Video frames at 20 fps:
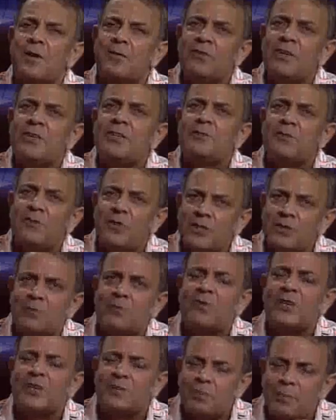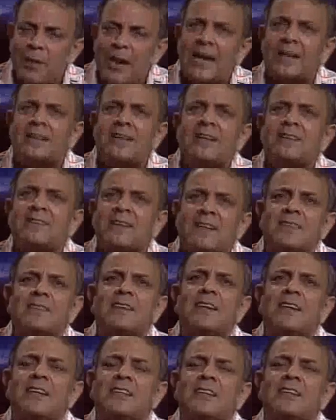which make these
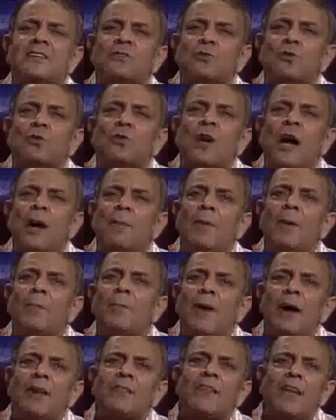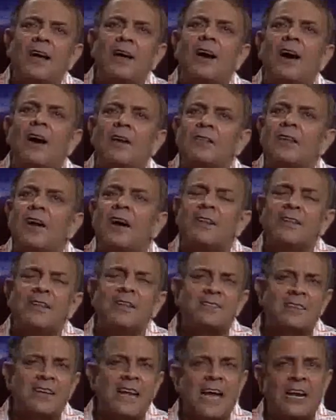considerations to come upon the
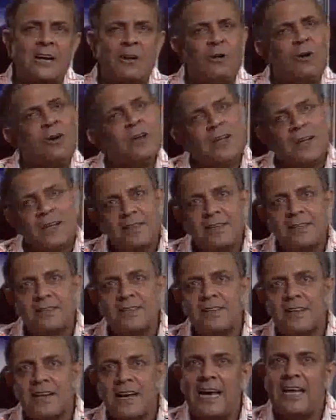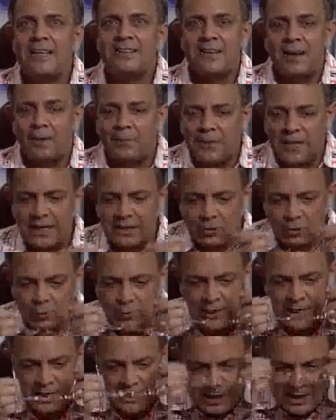scenario? This is again something to
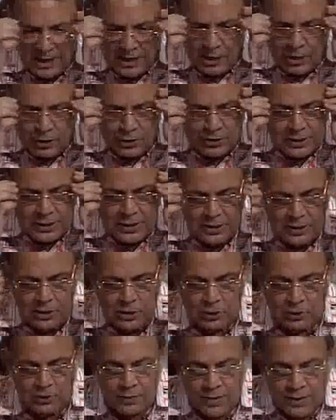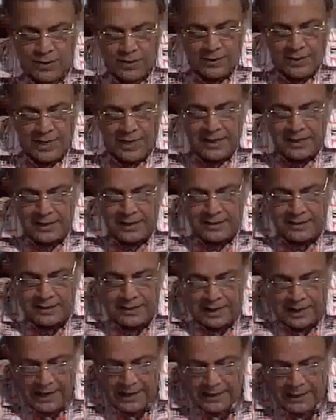be looked into. Then it is
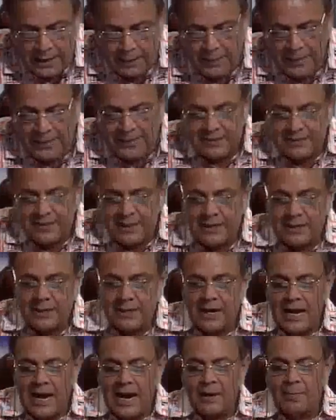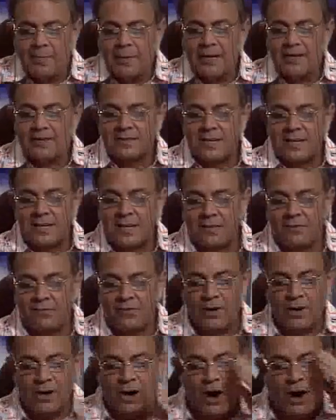incapacitated administrative
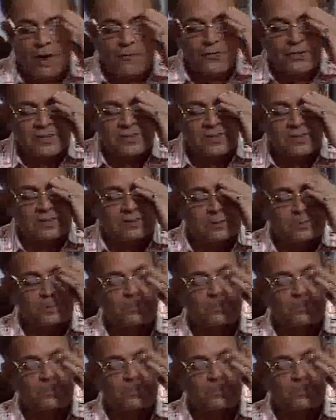offices,